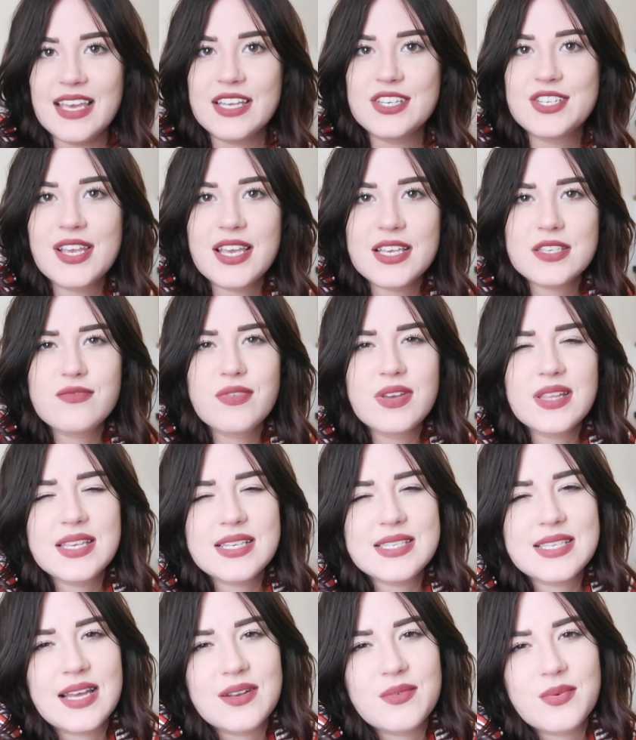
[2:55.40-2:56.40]
yeah, she gets really
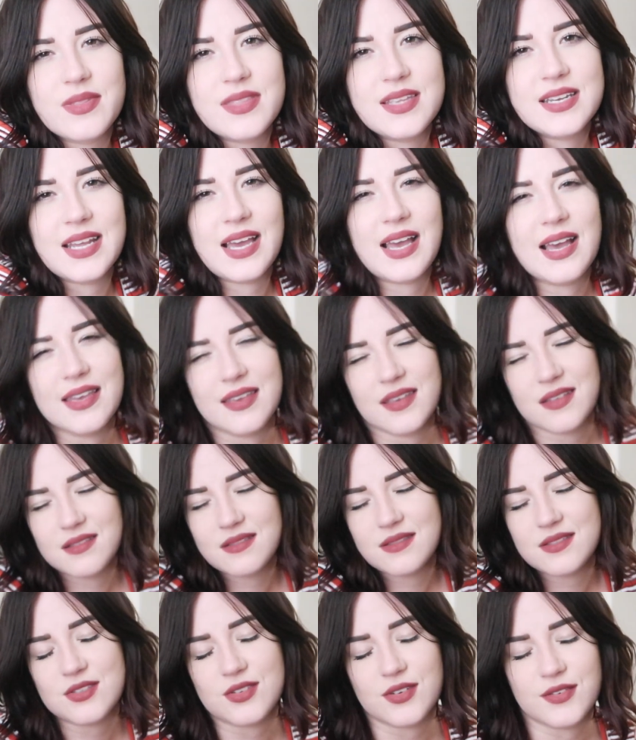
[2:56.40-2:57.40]
sad when they die
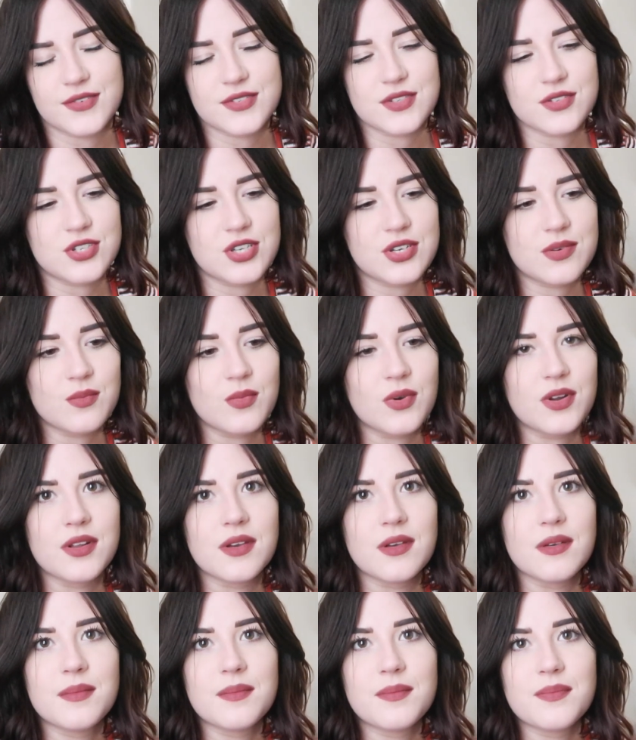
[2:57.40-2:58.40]
and stuff, so she didn't want
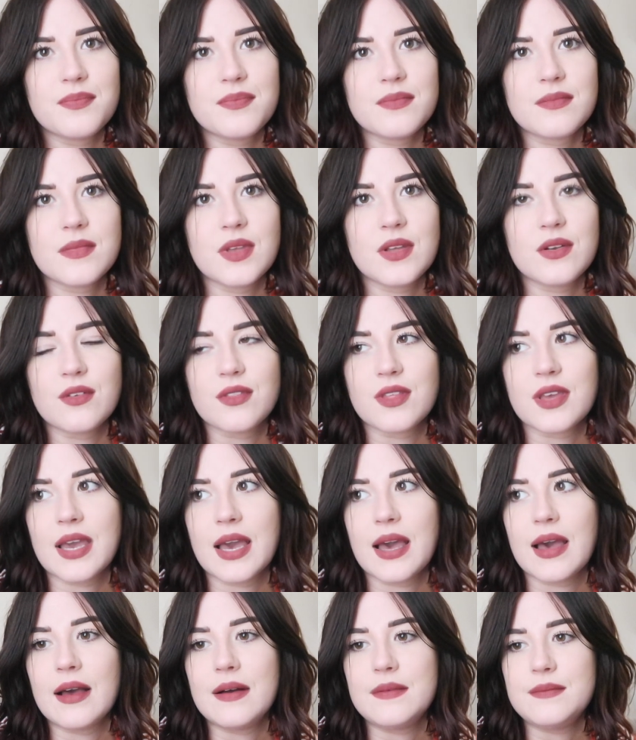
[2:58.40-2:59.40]
to another
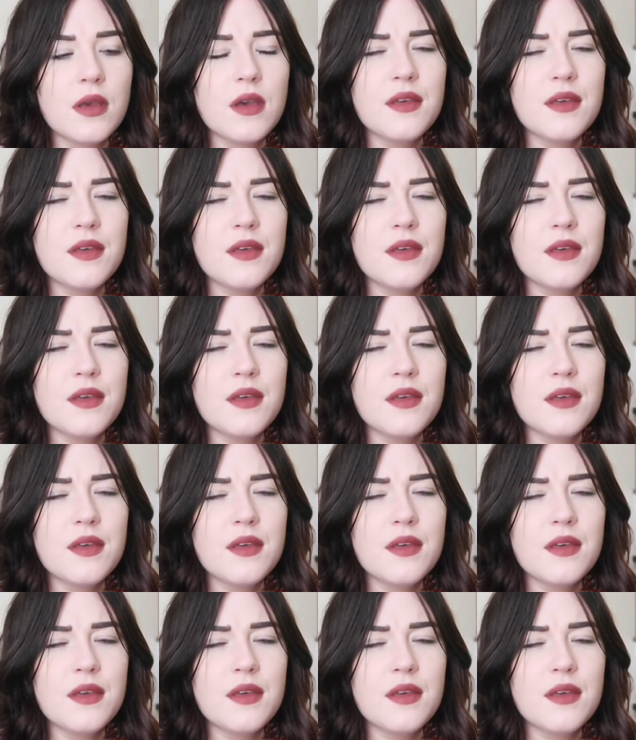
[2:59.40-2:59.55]
cat.